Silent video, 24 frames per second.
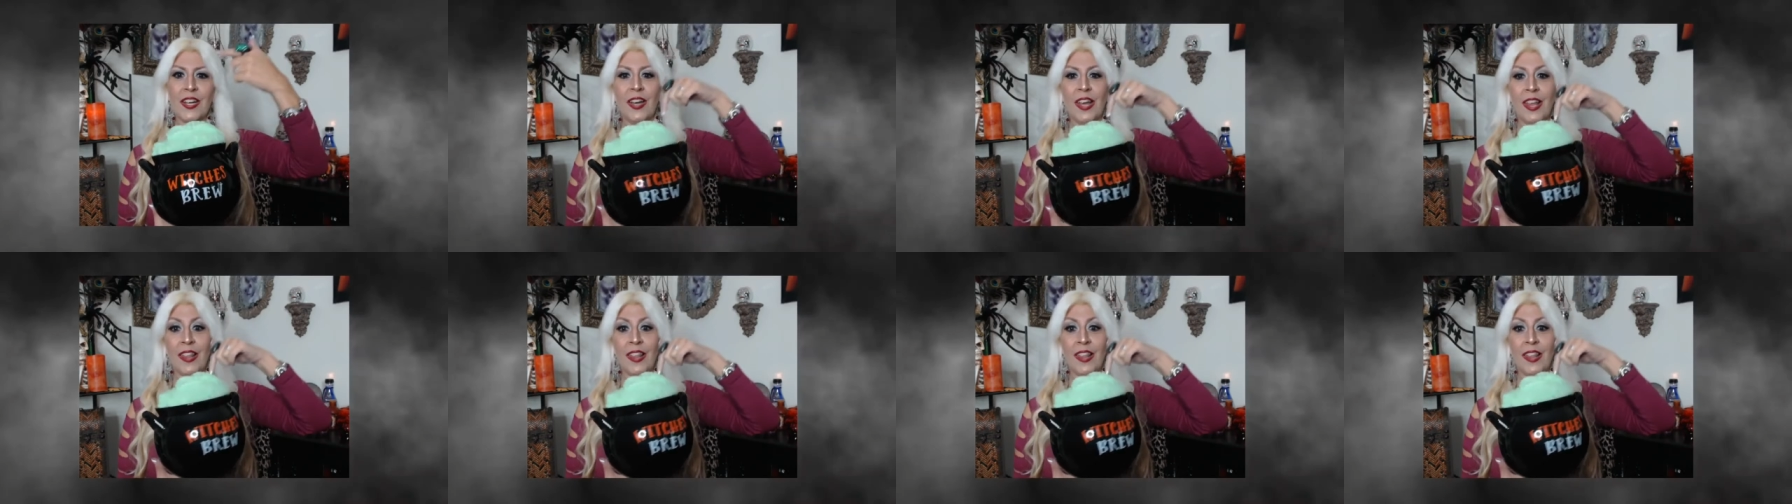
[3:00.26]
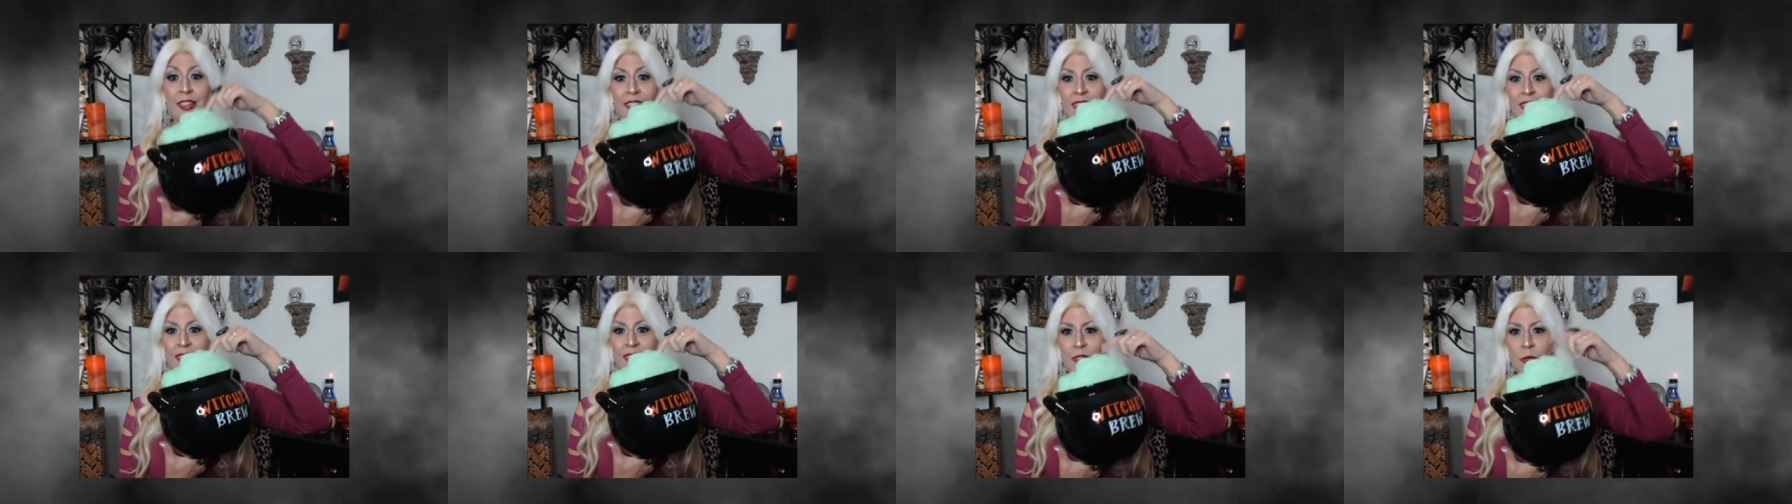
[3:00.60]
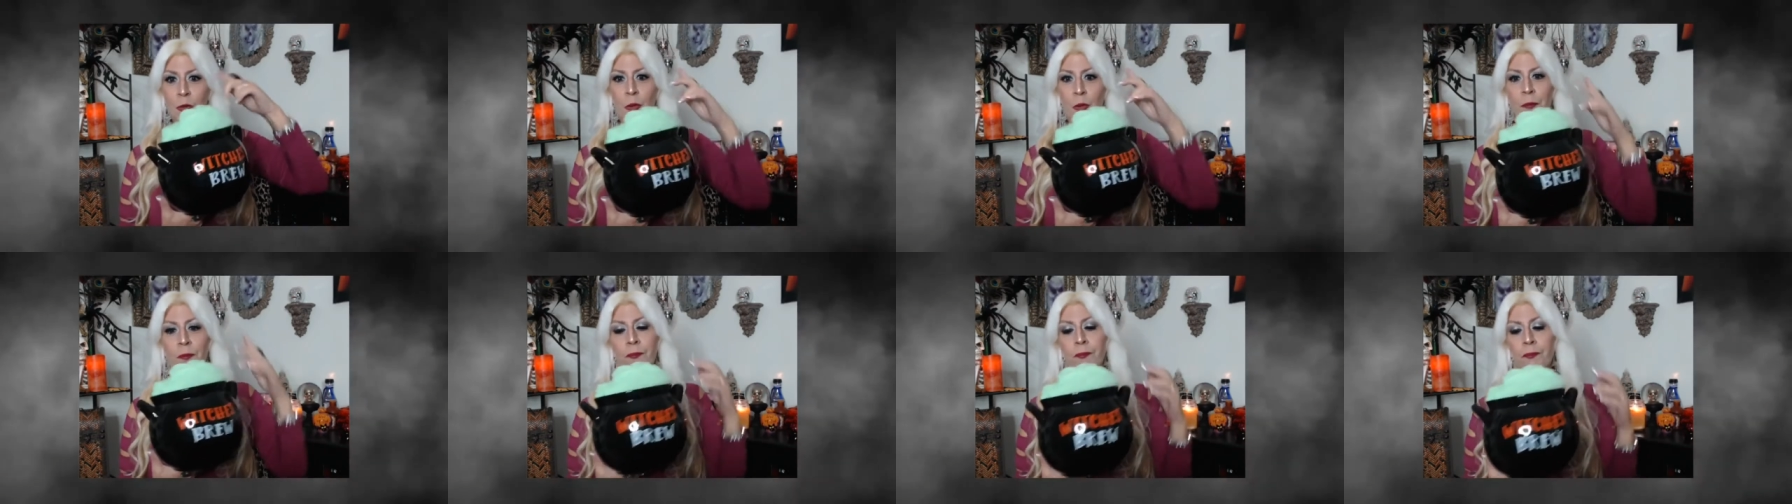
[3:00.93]
and then this
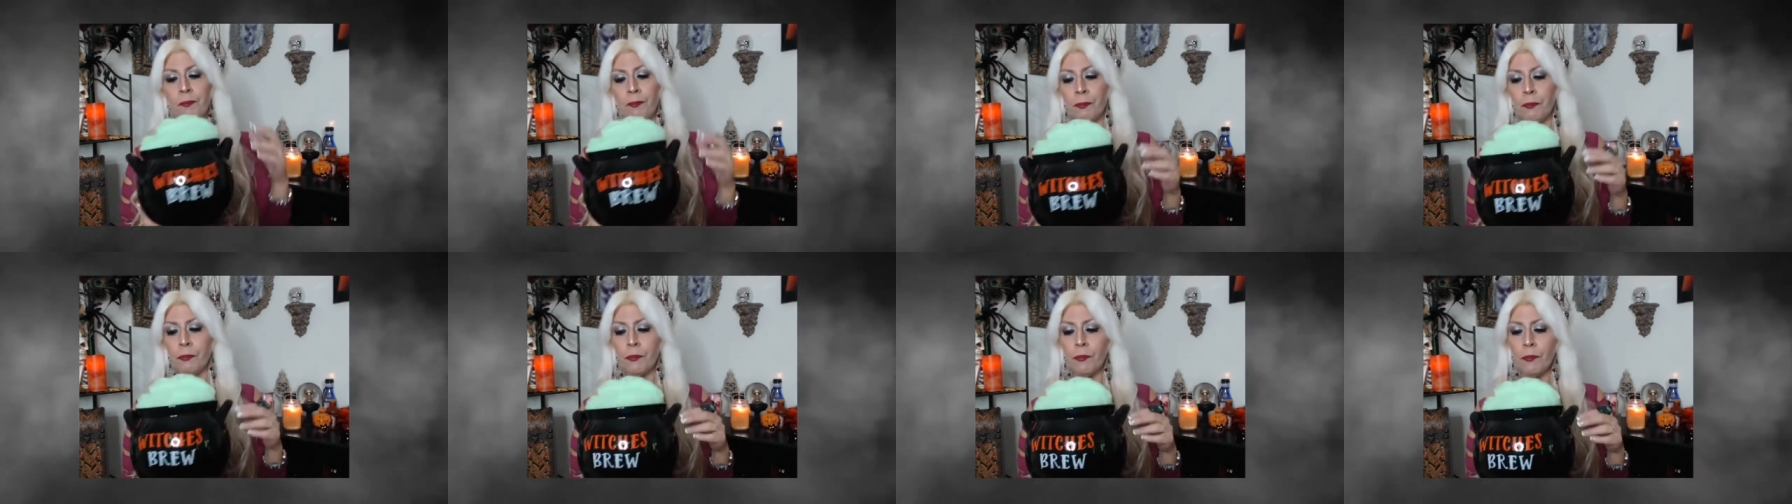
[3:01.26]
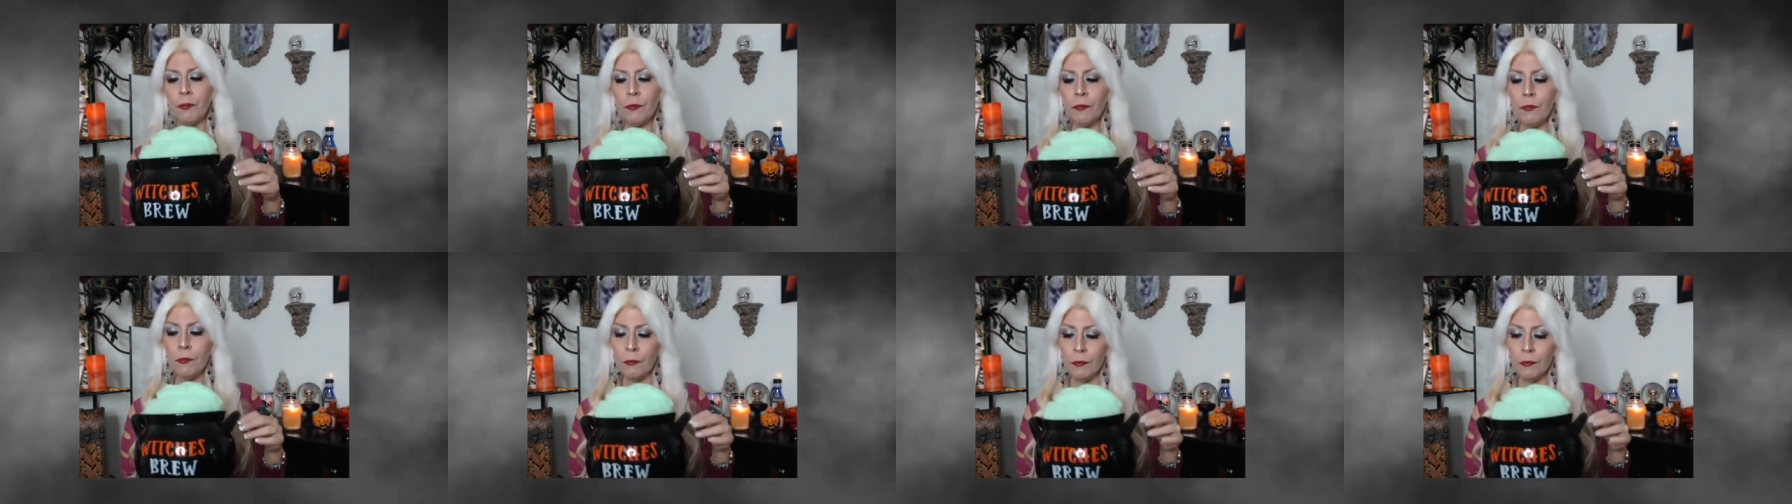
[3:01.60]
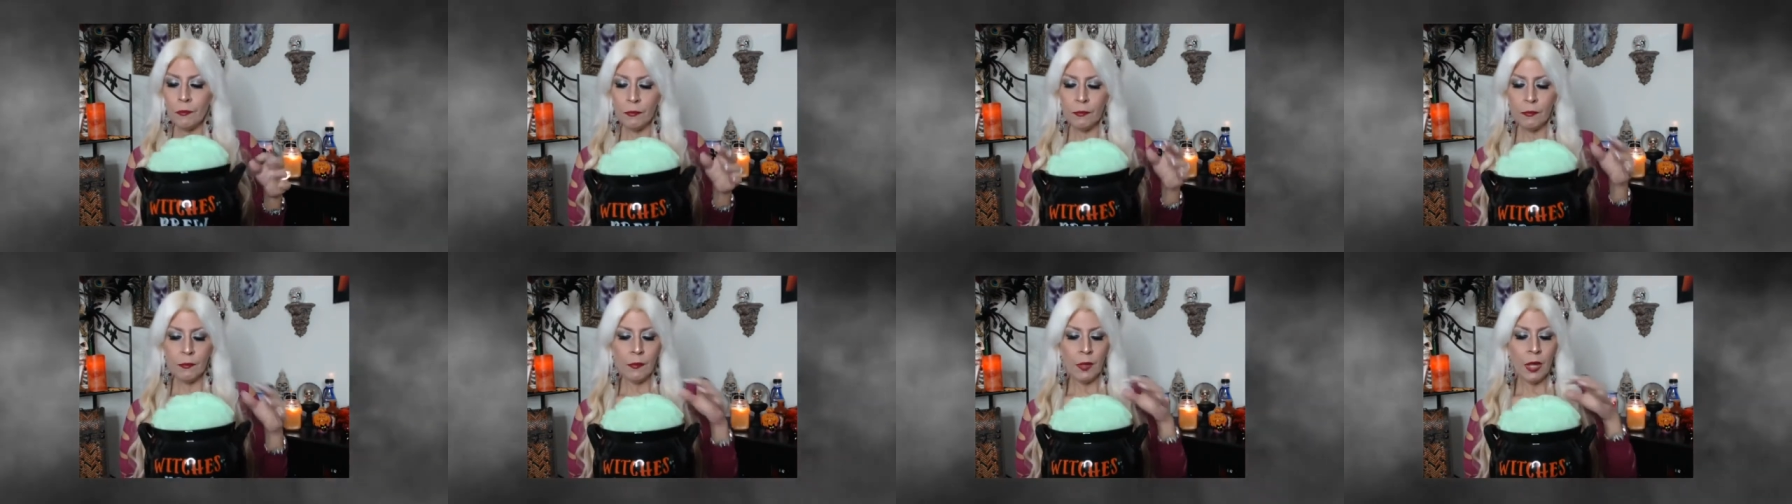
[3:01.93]
one.
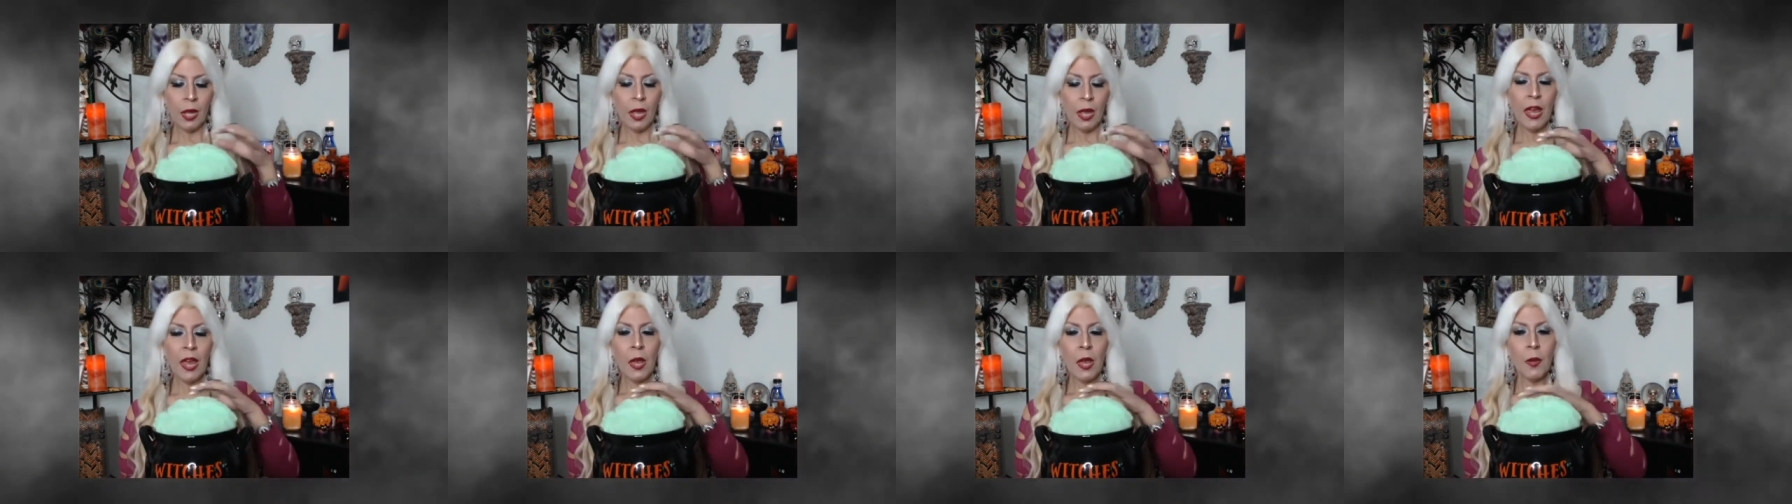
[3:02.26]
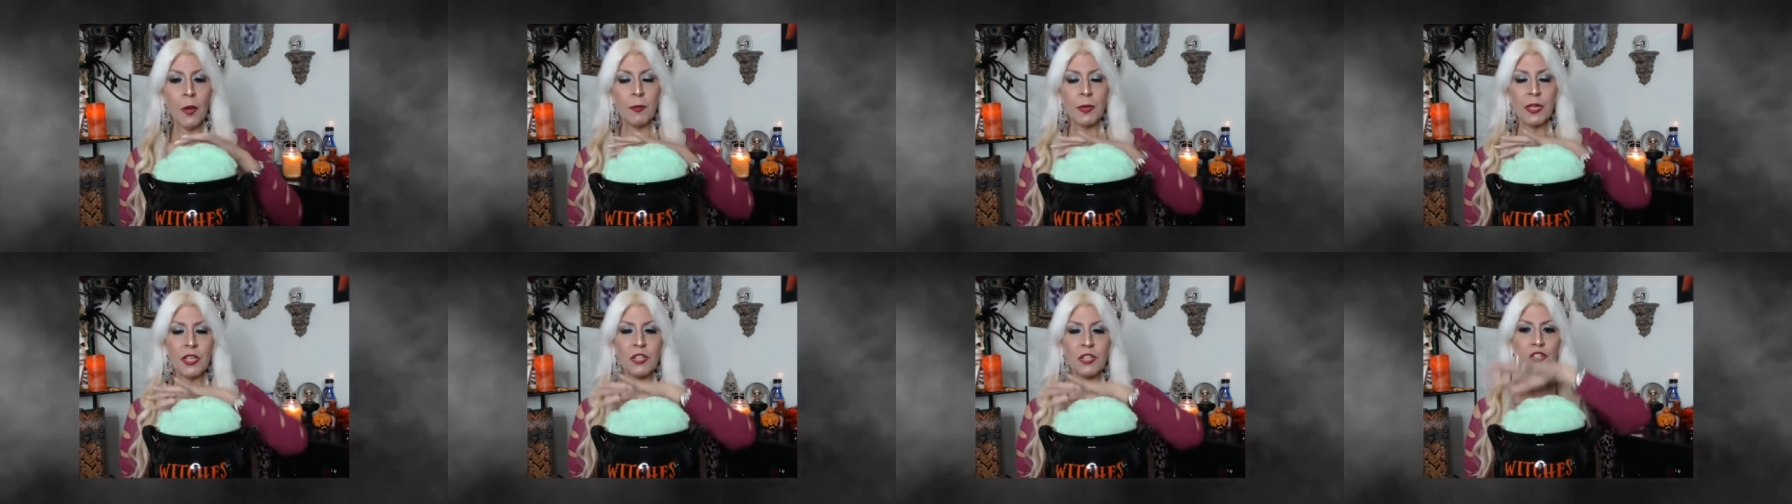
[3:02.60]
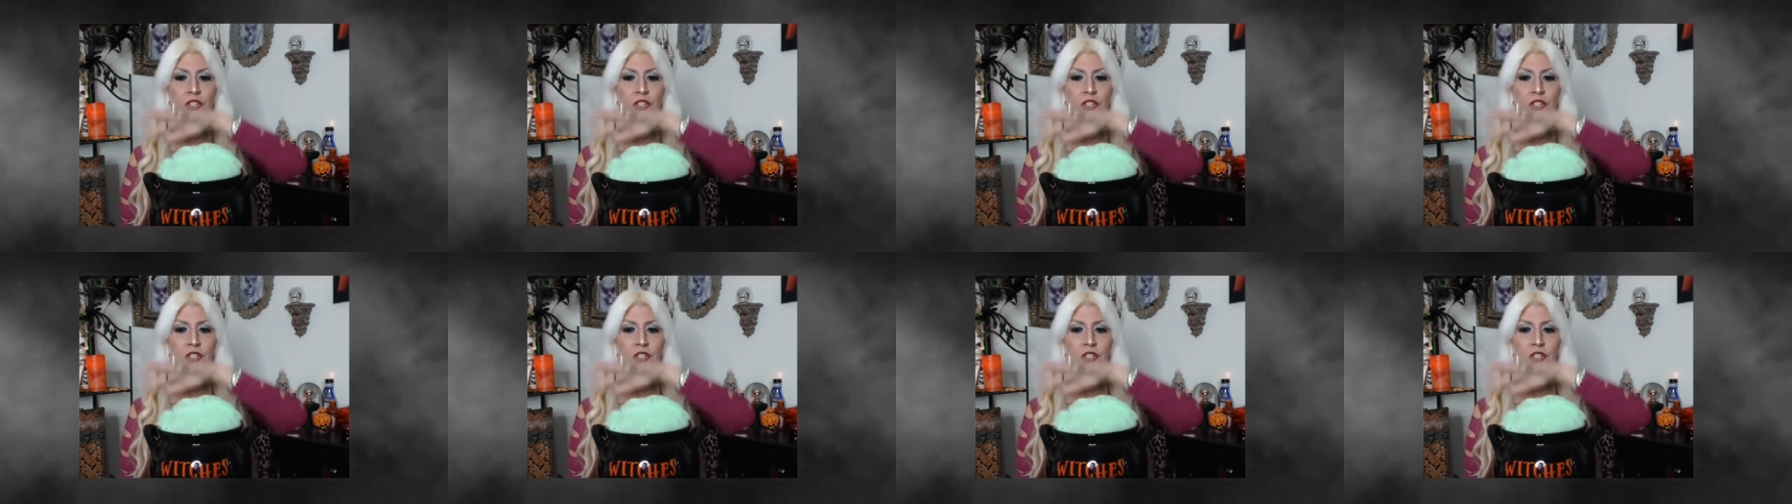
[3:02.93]
Because